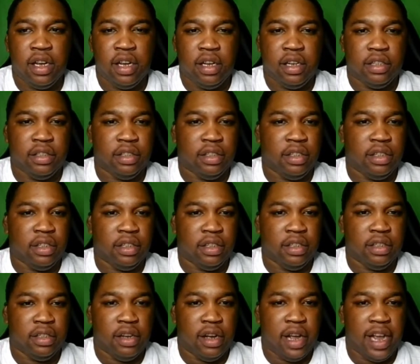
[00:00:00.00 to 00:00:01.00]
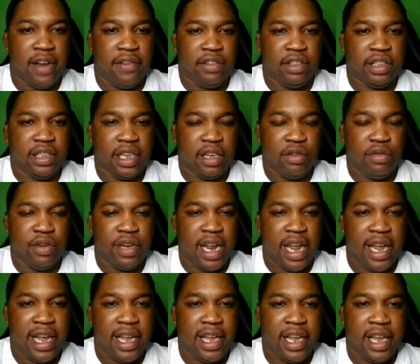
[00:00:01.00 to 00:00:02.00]
uh, every single
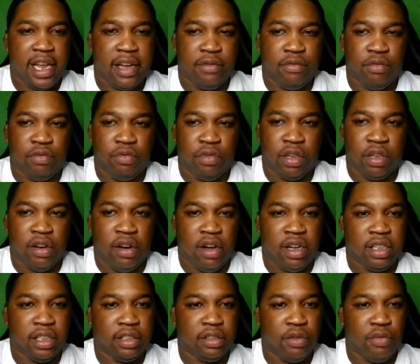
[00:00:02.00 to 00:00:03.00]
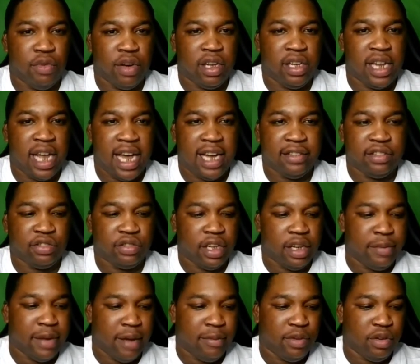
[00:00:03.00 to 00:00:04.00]
day, regardless of what live
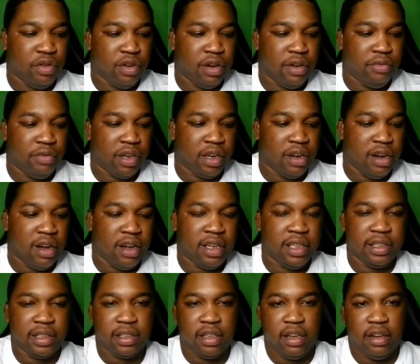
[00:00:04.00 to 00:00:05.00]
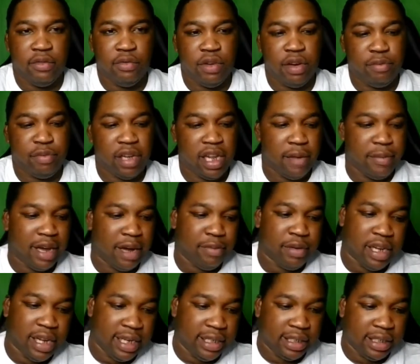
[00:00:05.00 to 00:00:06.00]
stream I'm doing, regardless of what play by
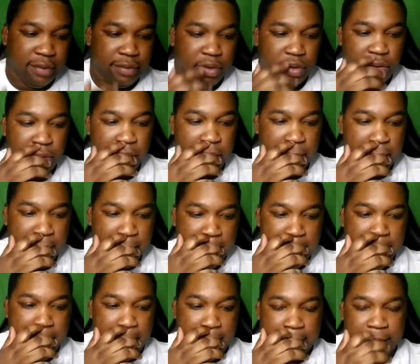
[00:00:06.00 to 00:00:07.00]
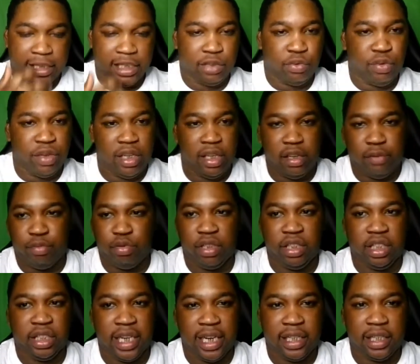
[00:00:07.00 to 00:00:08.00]
plays I'm doing. I just really
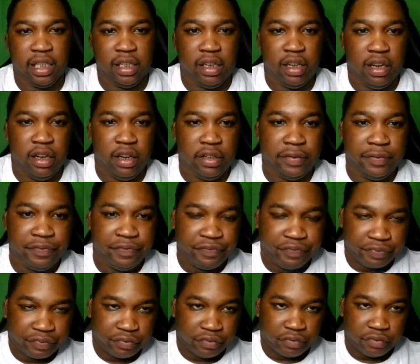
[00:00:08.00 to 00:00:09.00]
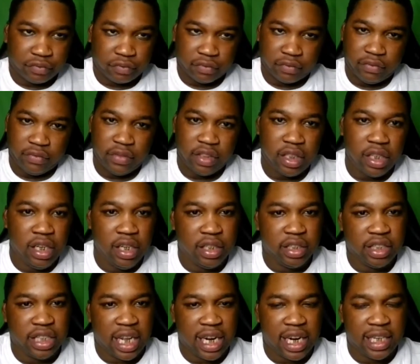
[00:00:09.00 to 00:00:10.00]
appreciate the love uh,
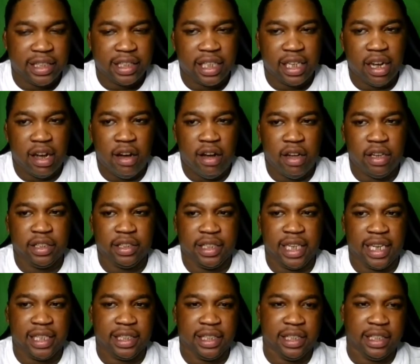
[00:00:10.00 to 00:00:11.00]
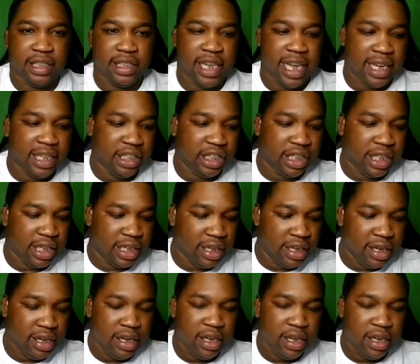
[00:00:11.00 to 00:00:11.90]
shout out to all of Texas Nation.